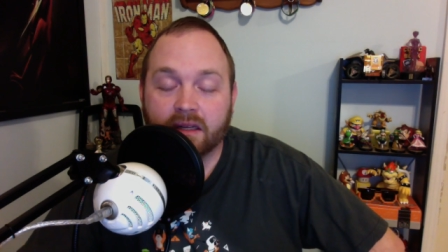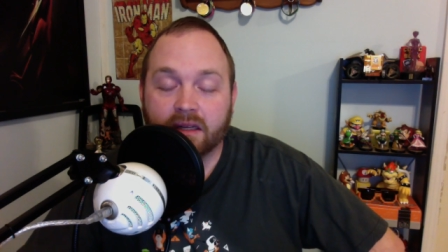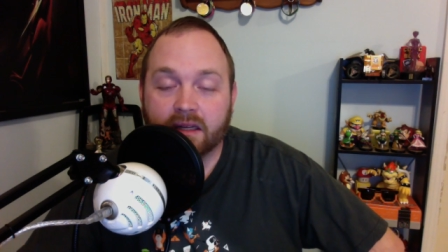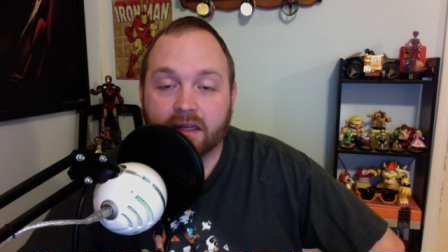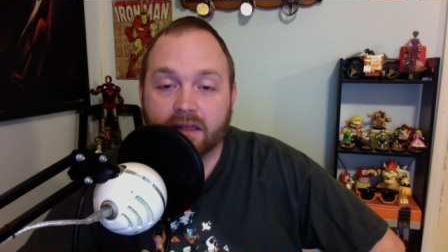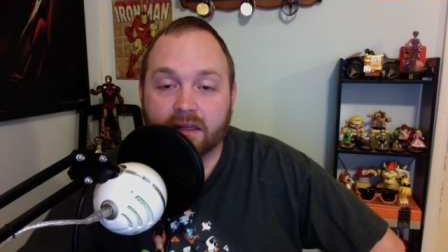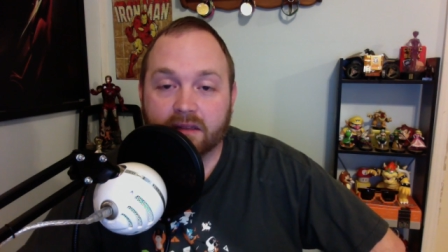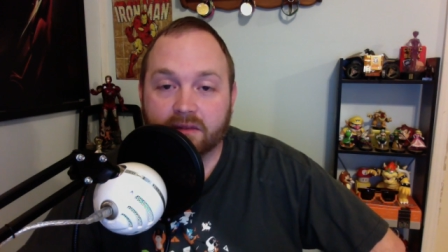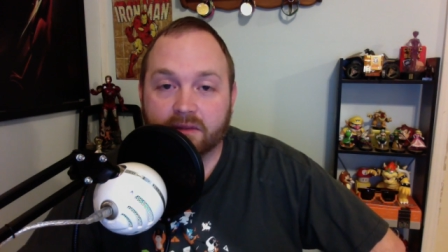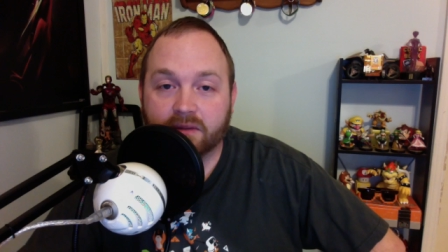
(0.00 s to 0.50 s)

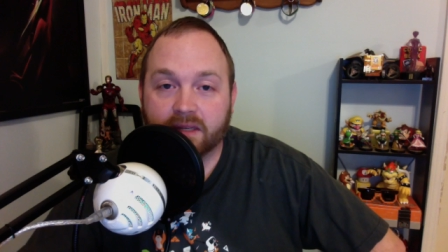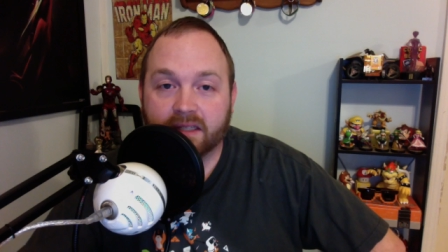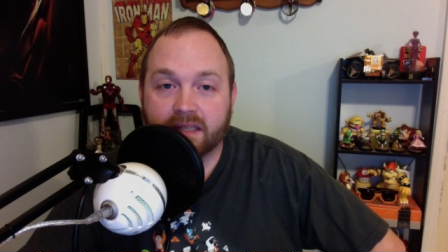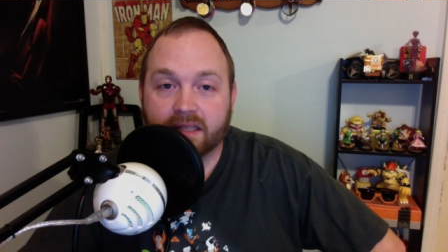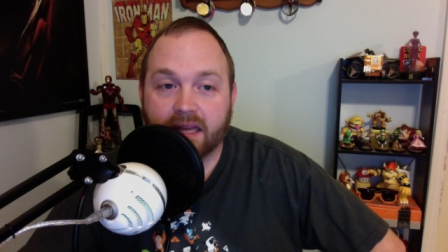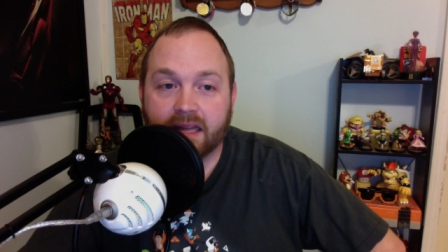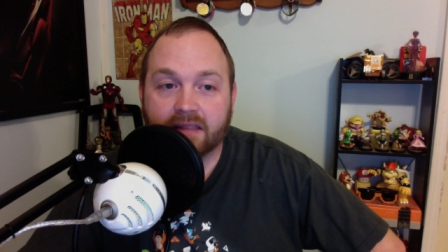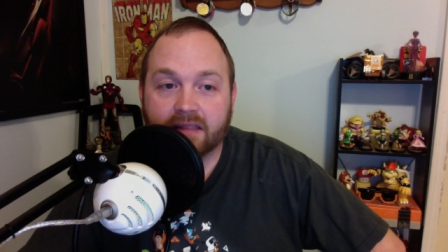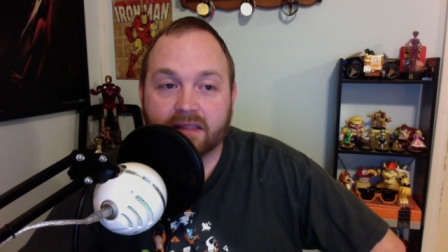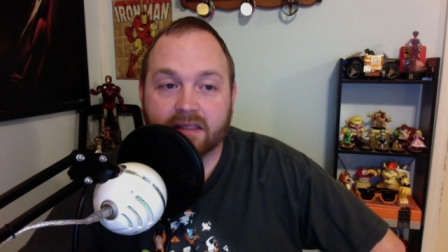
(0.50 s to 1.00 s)
It is
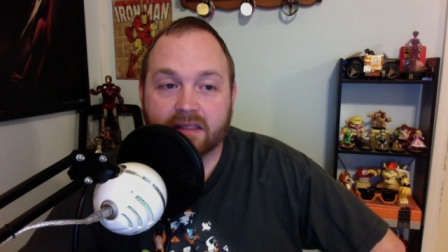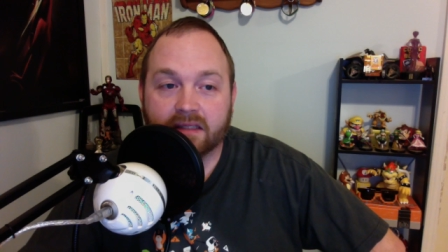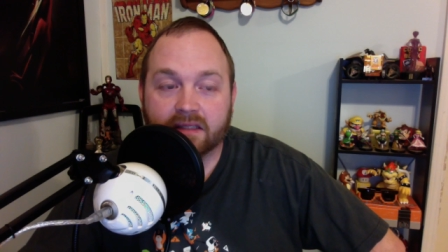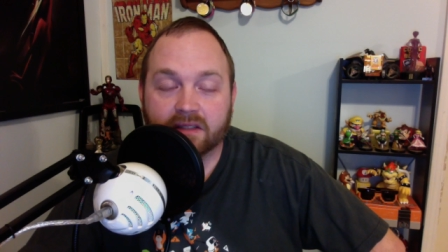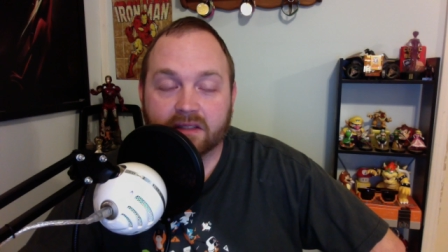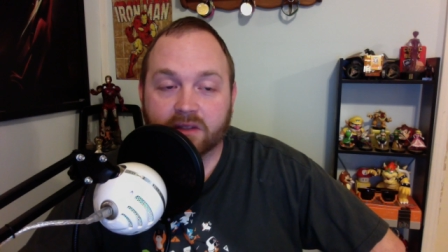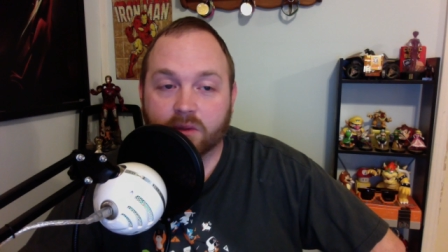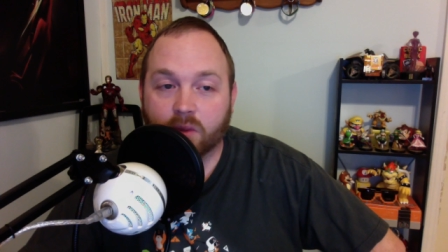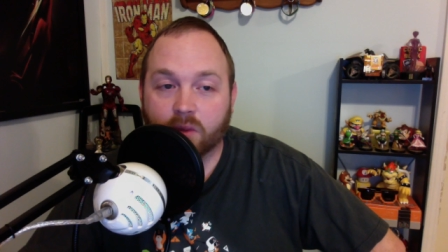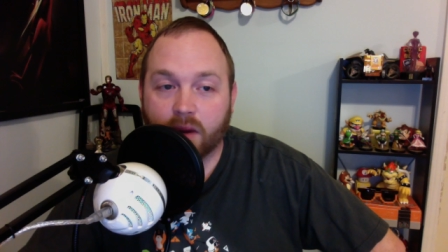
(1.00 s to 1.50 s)
fantastic. It's a
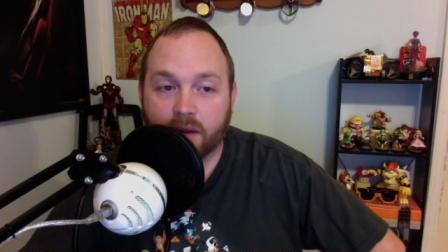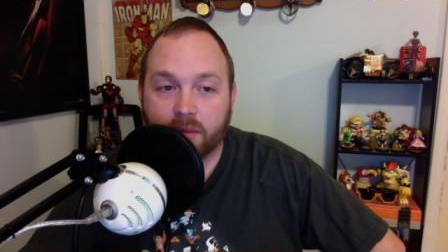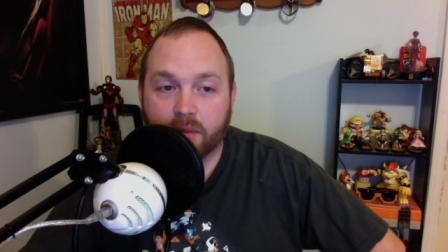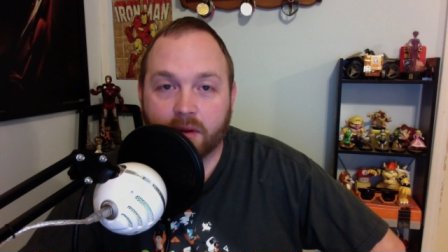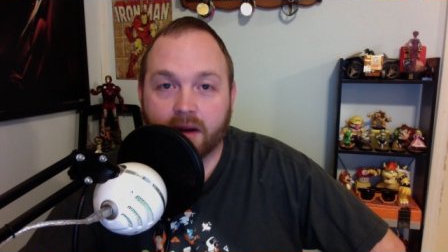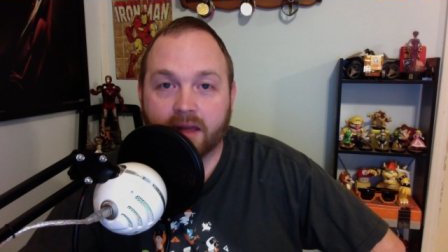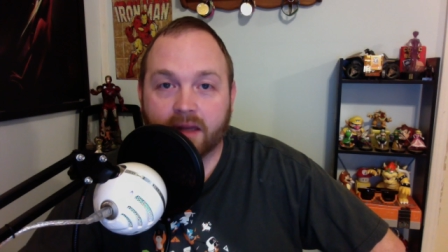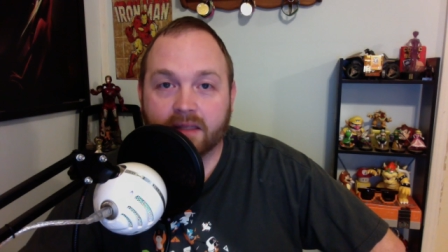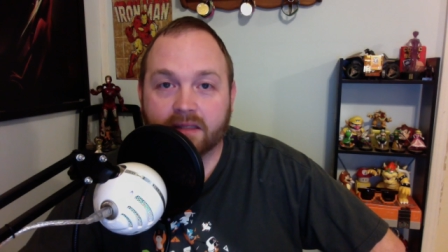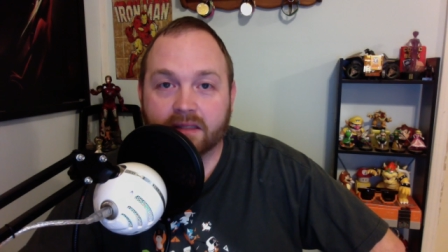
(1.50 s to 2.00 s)
great
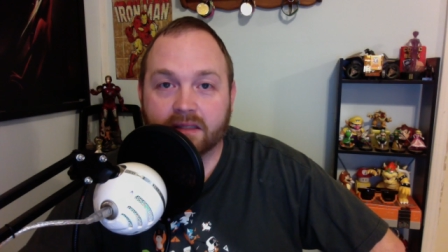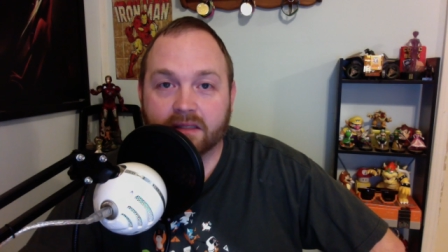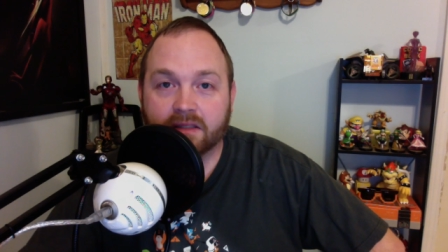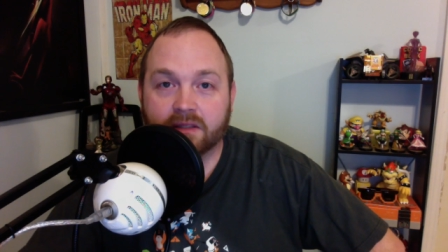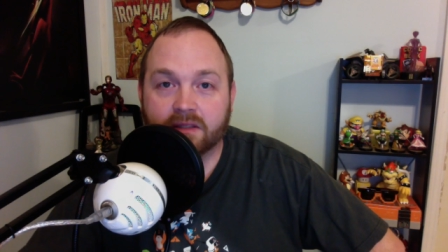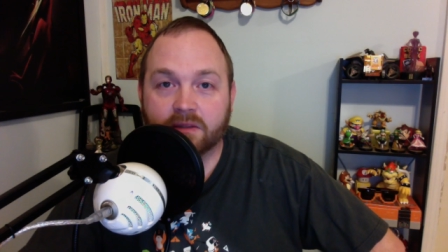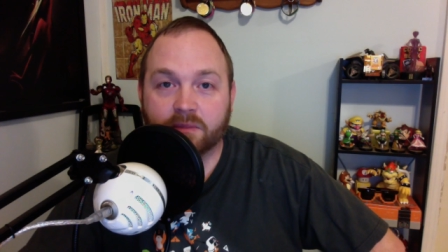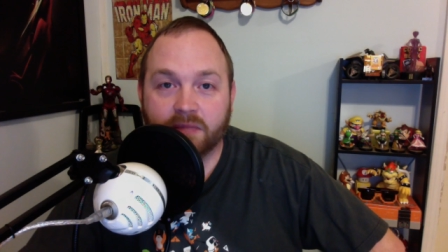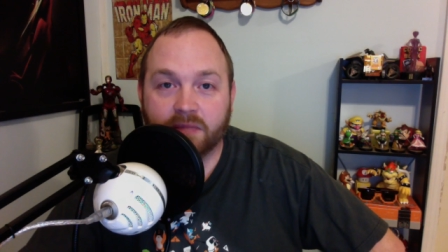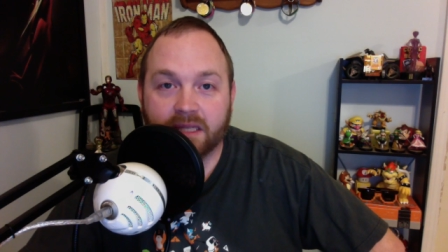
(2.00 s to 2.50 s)
price. It's
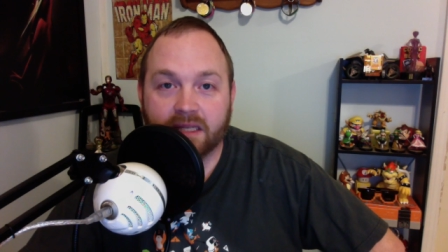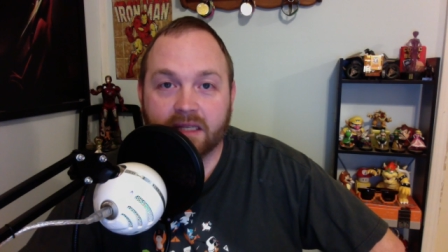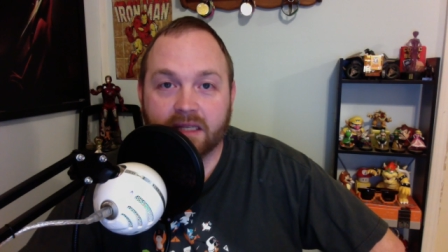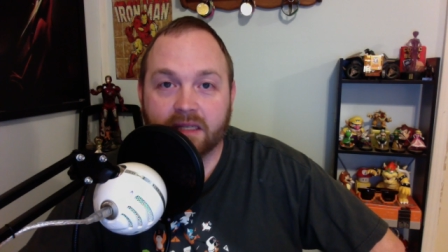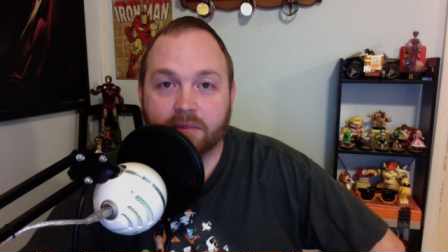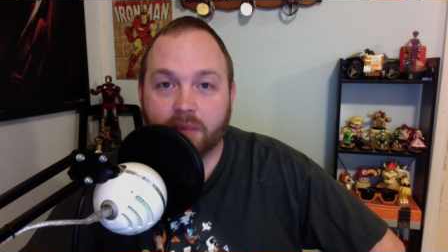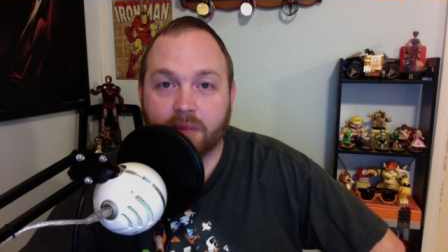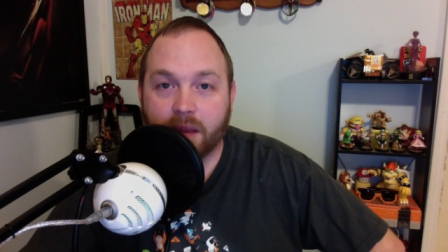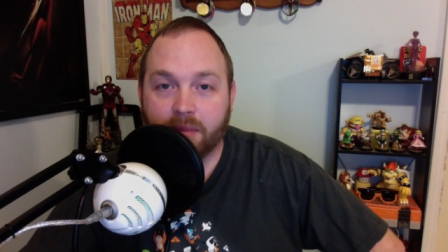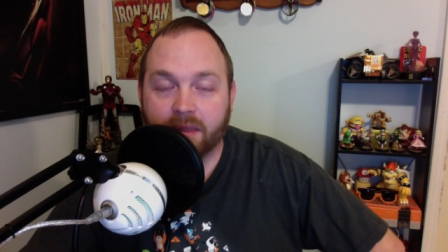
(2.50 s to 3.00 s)
speedy,
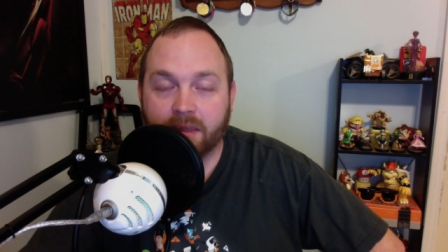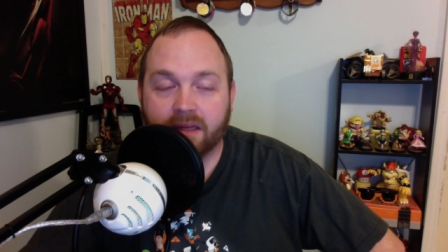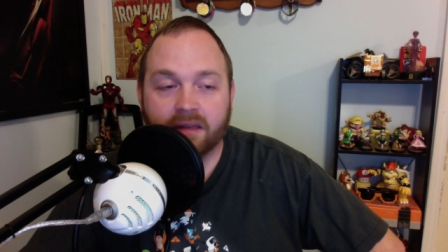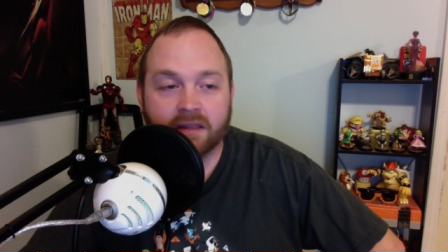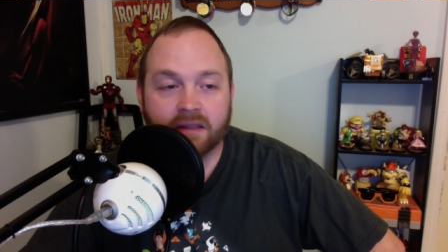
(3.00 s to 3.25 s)
peppy.